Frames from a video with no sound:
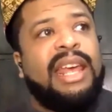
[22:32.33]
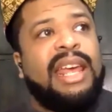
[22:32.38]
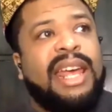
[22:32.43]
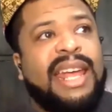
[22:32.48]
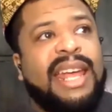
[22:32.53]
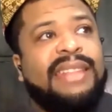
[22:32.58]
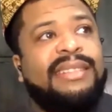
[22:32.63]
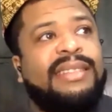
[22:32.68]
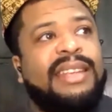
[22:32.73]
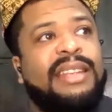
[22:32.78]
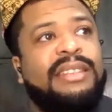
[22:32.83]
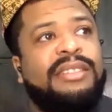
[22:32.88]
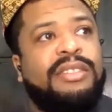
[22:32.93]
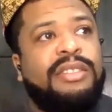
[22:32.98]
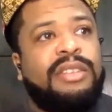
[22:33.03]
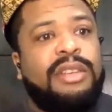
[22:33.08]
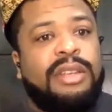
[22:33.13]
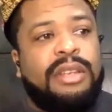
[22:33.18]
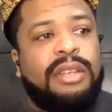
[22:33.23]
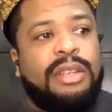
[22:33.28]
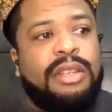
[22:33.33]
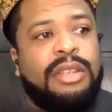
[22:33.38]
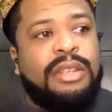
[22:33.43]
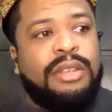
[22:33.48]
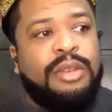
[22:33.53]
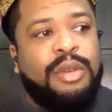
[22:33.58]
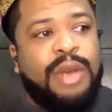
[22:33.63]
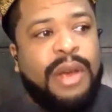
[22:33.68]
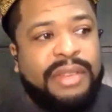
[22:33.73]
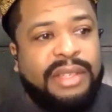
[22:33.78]
Yeah. And since
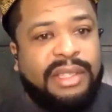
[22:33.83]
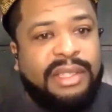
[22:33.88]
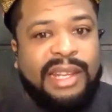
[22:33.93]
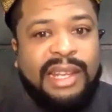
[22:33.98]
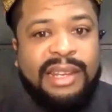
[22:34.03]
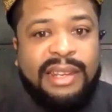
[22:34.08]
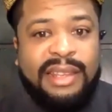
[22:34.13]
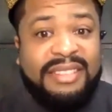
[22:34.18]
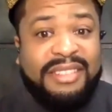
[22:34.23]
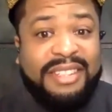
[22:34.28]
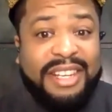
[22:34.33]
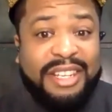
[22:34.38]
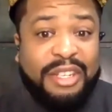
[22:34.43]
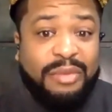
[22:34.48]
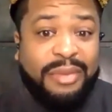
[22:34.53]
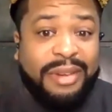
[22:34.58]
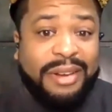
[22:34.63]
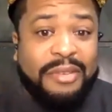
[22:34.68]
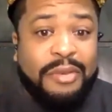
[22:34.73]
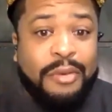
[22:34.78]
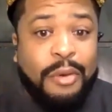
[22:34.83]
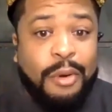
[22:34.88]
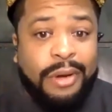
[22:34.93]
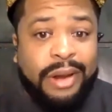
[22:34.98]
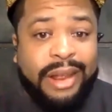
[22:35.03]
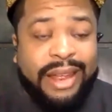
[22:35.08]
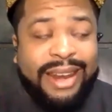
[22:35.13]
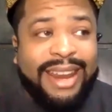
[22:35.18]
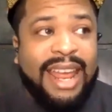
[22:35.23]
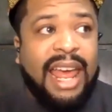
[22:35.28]
you have a tendency to ignore
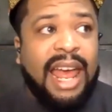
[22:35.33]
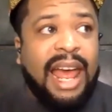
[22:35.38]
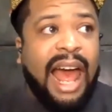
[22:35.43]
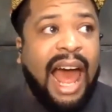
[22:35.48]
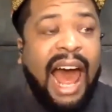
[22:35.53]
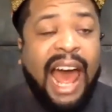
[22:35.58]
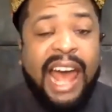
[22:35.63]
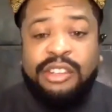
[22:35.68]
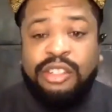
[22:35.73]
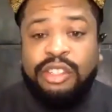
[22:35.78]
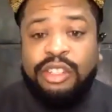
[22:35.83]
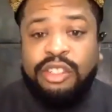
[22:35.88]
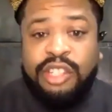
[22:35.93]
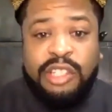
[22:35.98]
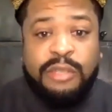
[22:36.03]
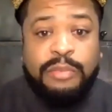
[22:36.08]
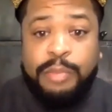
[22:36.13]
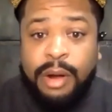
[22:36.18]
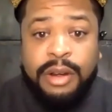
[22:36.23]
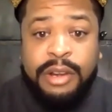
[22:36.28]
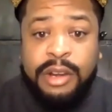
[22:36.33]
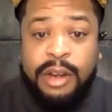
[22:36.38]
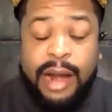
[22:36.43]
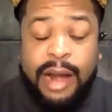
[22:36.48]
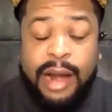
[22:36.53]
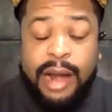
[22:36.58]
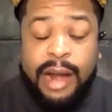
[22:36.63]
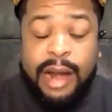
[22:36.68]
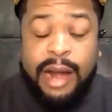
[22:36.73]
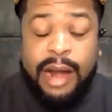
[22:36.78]
it, I should just burn your
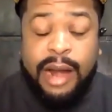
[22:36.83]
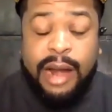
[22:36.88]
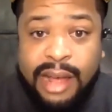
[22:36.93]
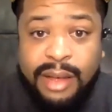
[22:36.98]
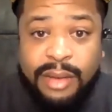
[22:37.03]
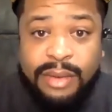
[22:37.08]
house down,